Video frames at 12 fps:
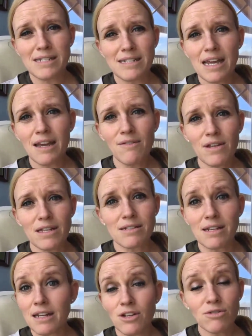Davies,
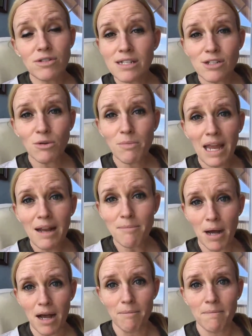and you disobeyed
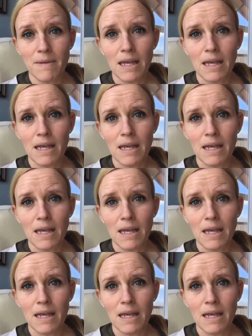Mom.